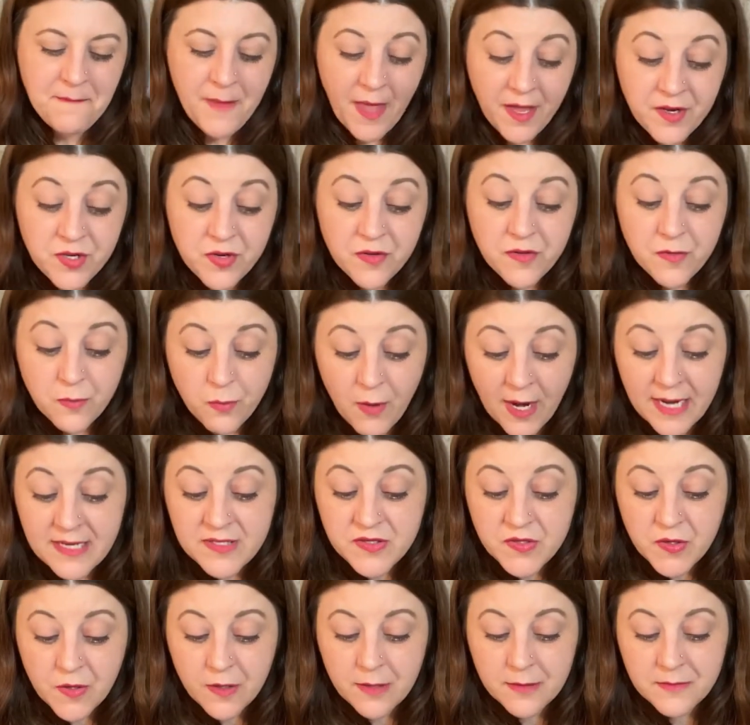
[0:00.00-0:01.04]
Under the
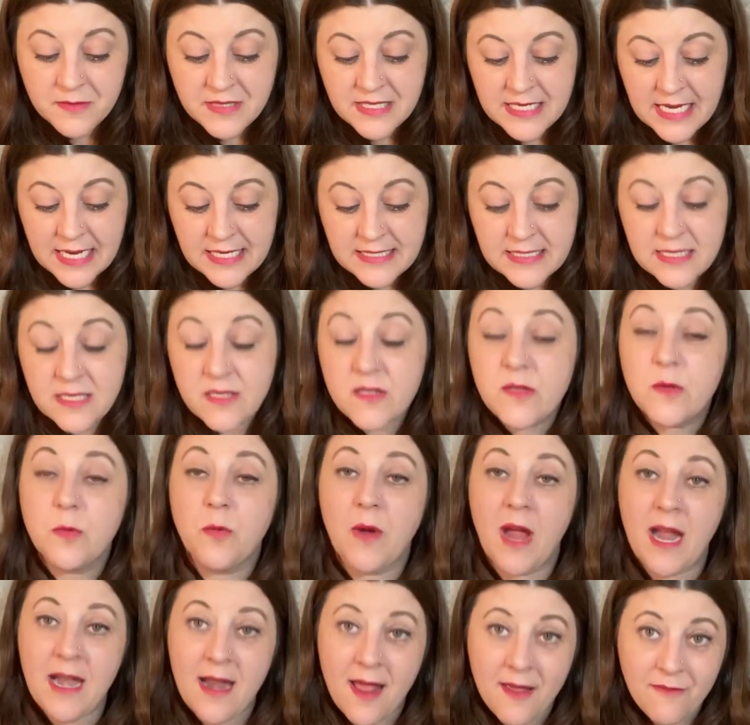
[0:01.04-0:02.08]
right circumstances, the
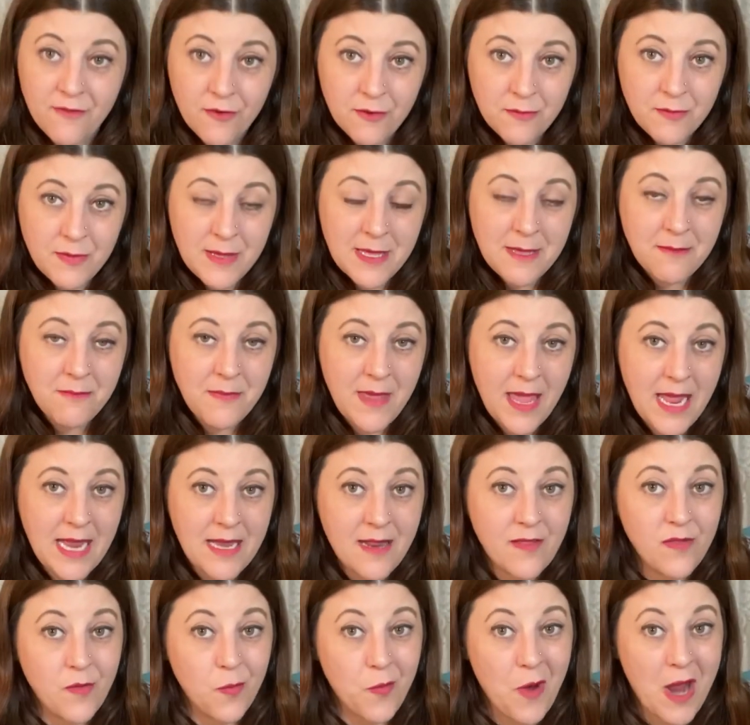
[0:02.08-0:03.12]
right effort being
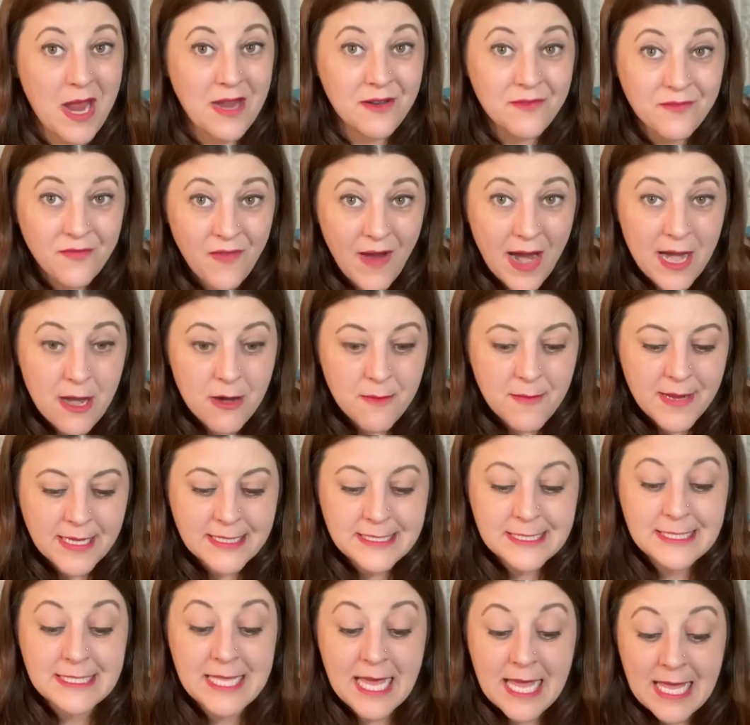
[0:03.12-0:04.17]
made in the right
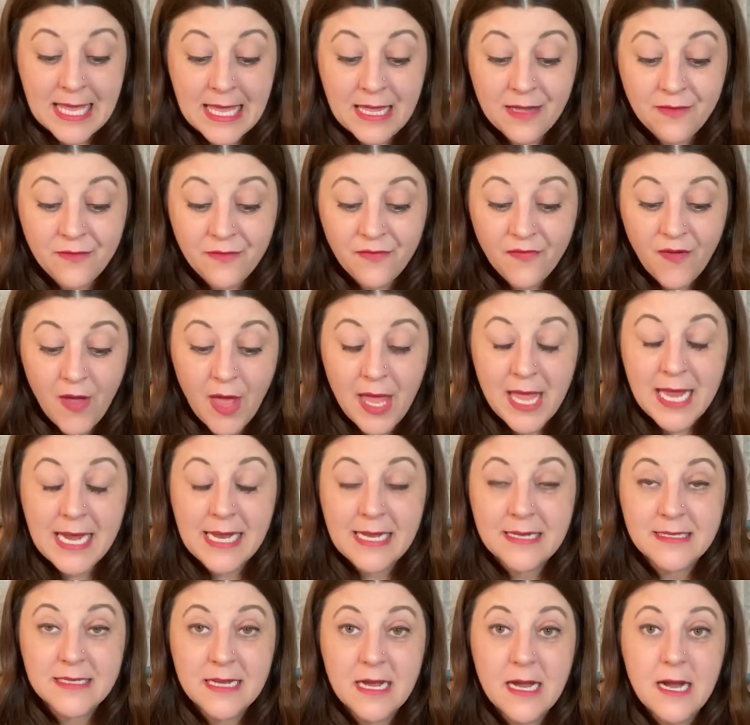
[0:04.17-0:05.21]
environments, they can
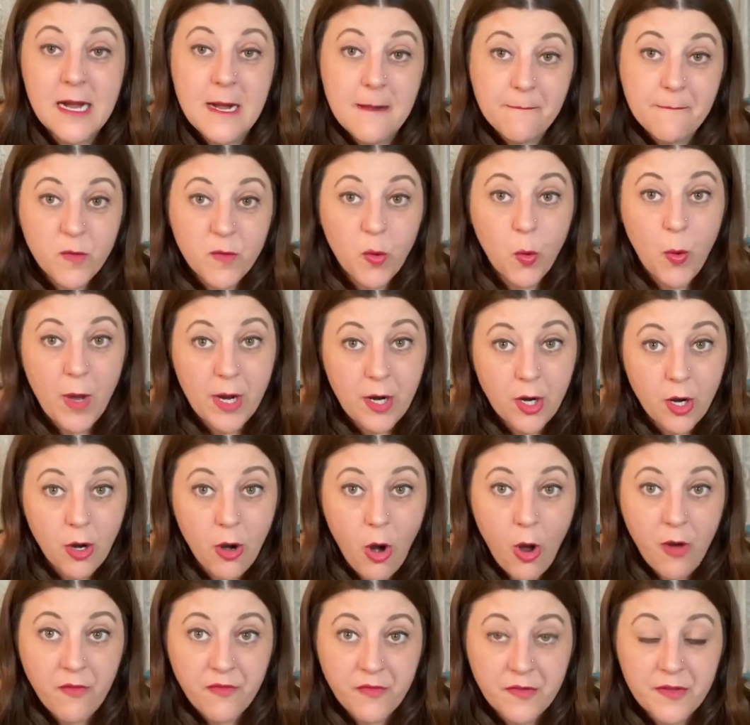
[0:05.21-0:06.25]
find
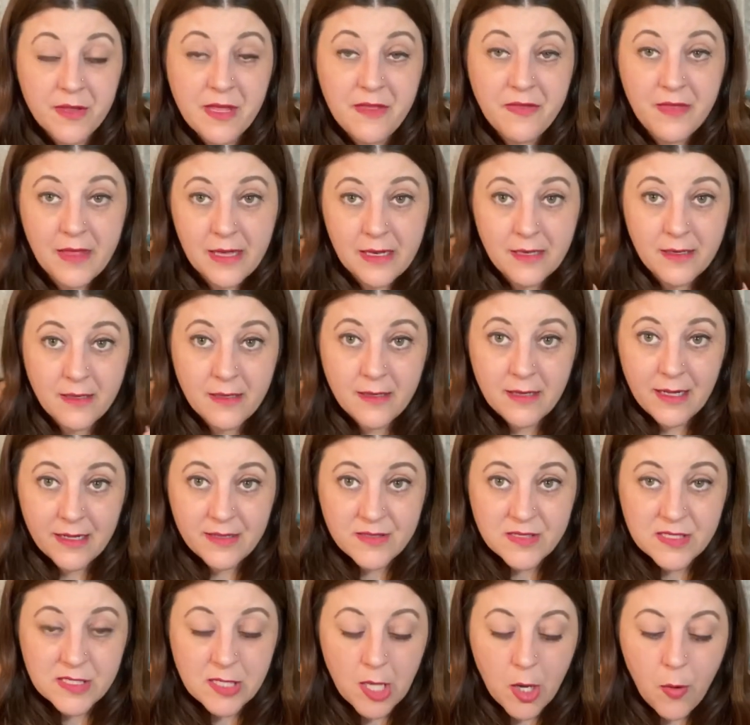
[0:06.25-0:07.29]
quicker, hopefully,
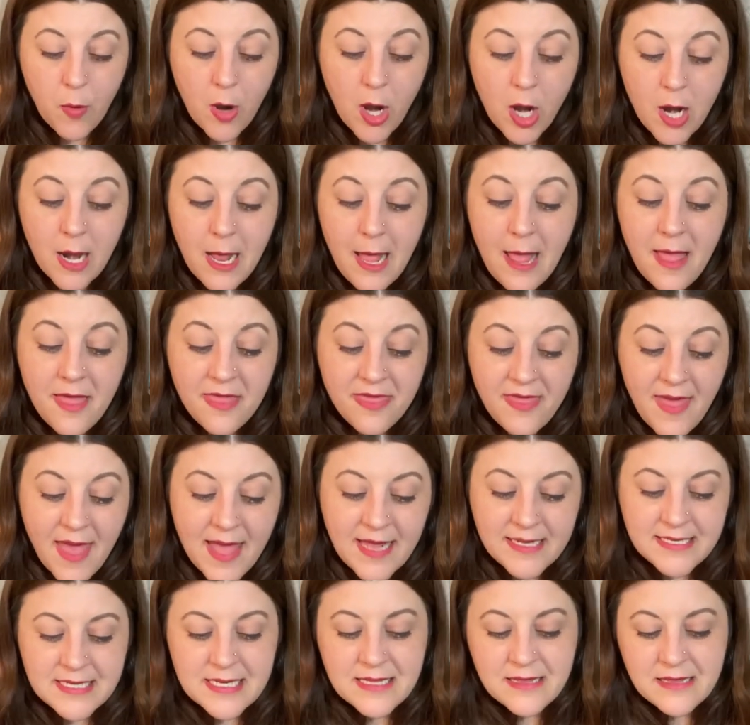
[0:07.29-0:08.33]
than slower,
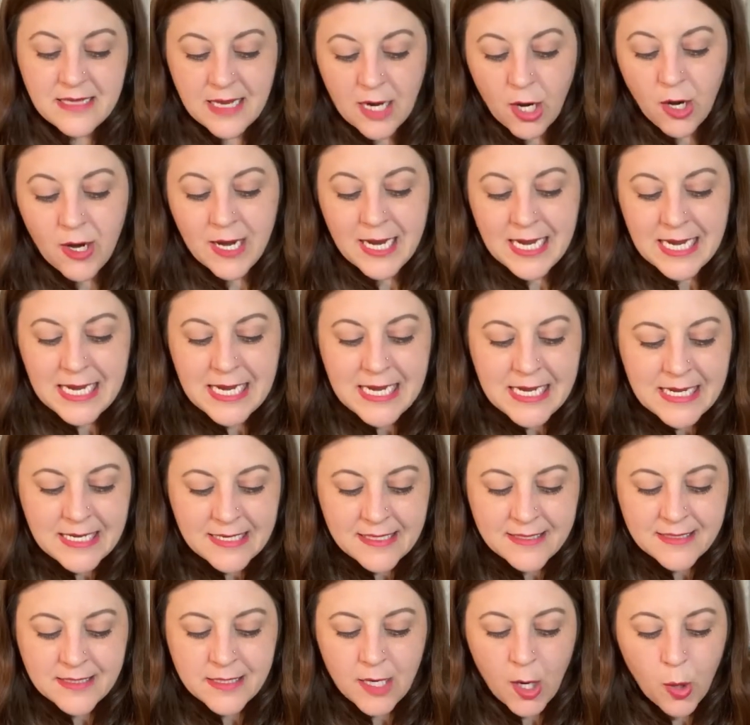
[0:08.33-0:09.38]
that there
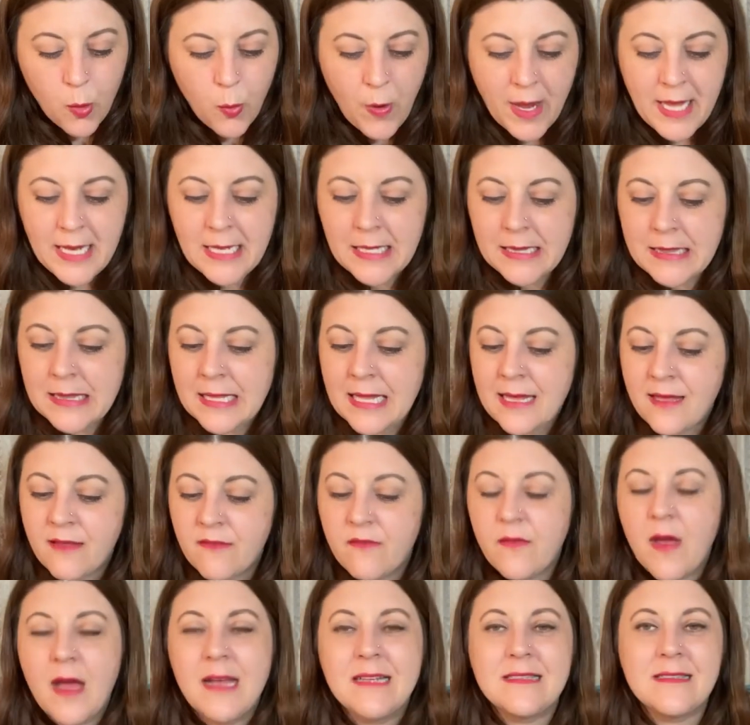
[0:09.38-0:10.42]
is a way to
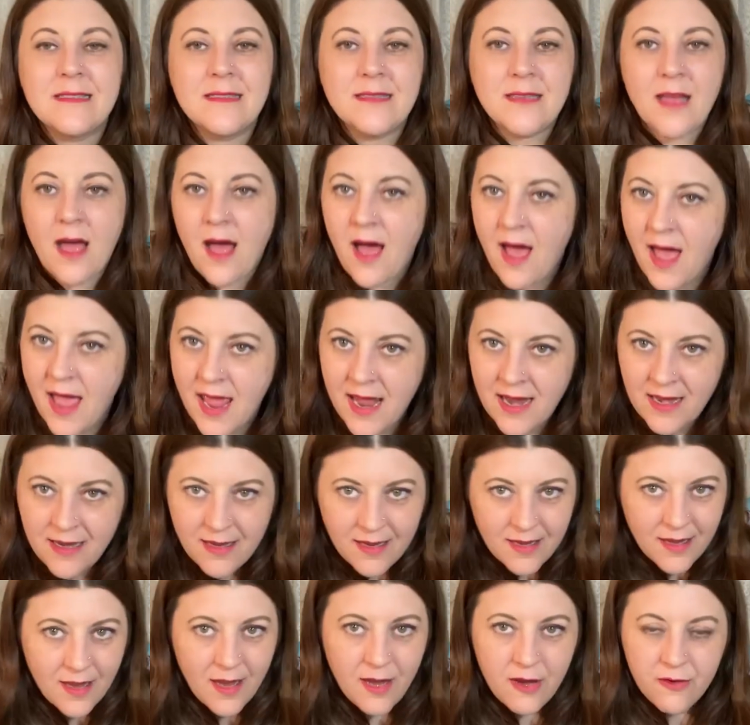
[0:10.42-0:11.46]
live
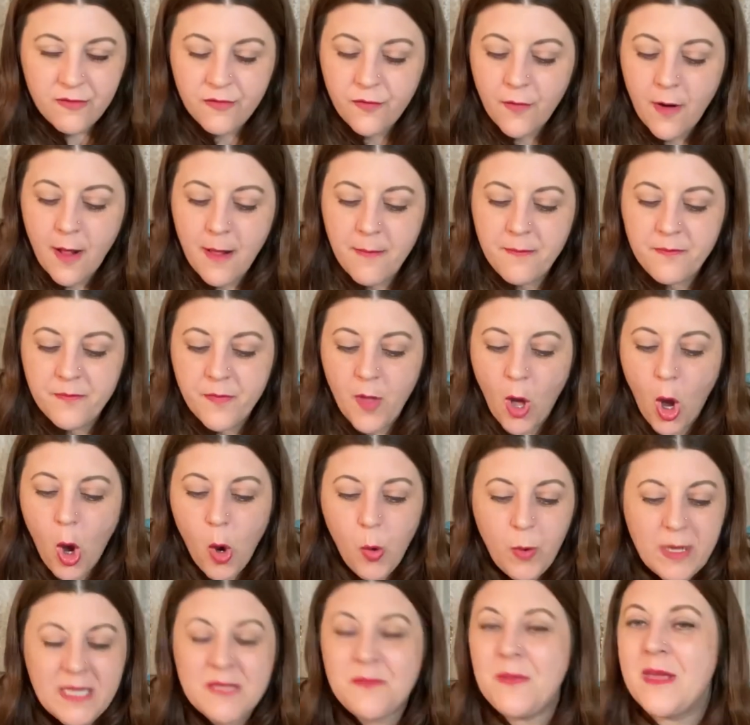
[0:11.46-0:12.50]
aside from
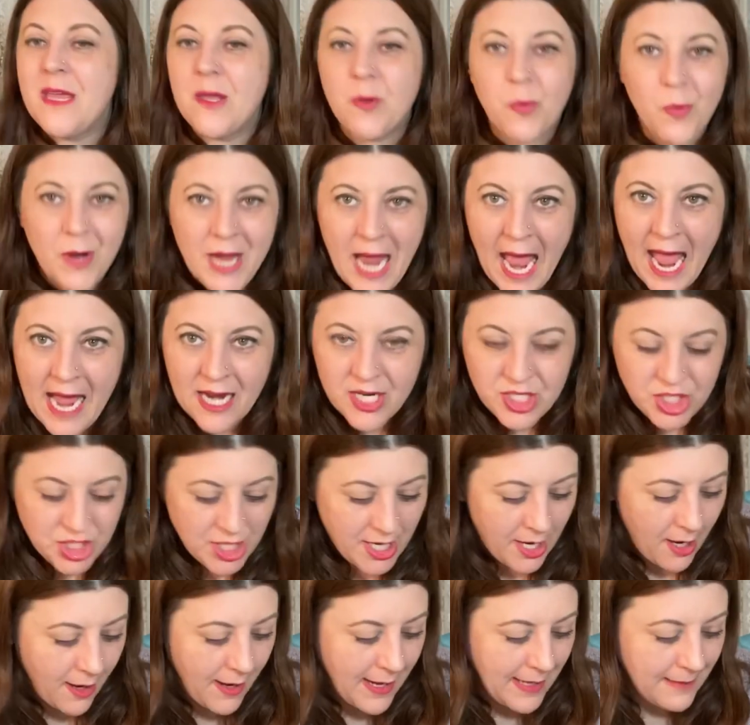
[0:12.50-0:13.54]
always being
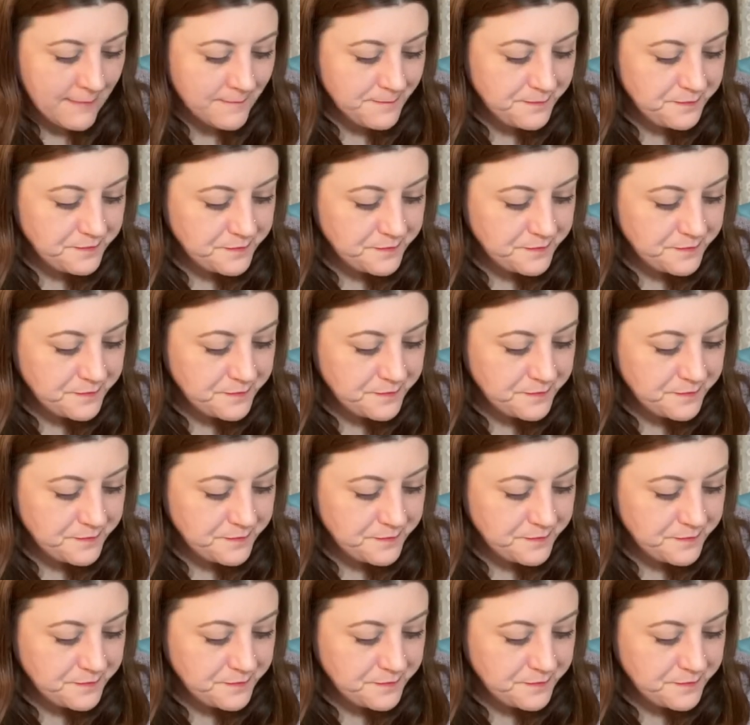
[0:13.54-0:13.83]
reactionary.